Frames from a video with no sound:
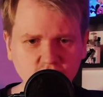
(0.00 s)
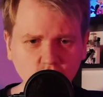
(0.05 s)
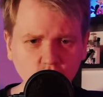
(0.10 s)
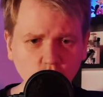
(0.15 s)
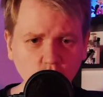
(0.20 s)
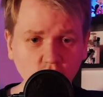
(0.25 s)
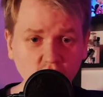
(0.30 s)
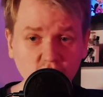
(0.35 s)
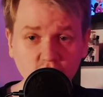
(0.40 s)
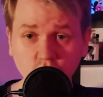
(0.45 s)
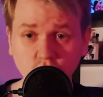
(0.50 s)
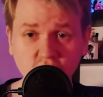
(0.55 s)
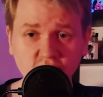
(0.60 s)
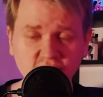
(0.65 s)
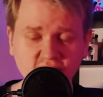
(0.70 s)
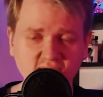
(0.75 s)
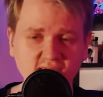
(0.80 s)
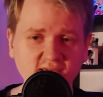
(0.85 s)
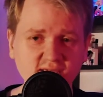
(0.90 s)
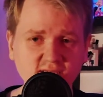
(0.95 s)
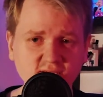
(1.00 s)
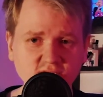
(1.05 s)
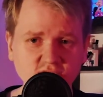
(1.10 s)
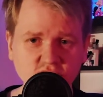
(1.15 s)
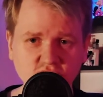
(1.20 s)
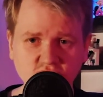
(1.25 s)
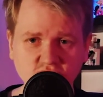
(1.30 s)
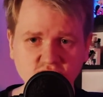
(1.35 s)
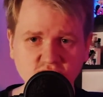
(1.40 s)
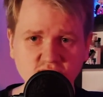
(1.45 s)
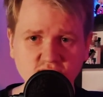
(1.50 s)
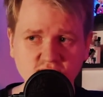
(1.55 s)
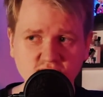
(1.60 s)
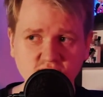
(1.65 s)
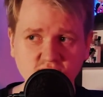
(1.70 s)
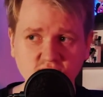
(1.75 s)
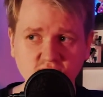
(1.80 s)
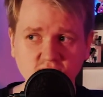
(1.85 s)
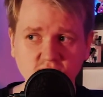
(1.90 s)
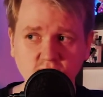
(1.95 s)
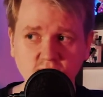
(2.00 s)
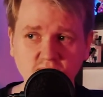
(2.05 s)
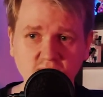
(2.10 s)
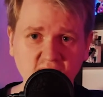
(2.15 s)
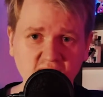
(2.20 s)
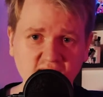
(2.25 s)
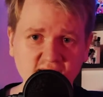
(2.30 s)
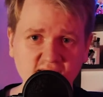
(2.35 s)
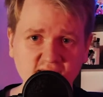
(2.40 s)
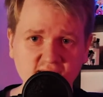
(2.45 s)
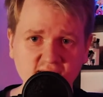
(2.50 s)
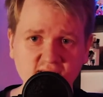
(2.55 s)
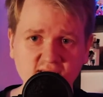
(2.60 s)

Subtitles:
Well, one thing is just making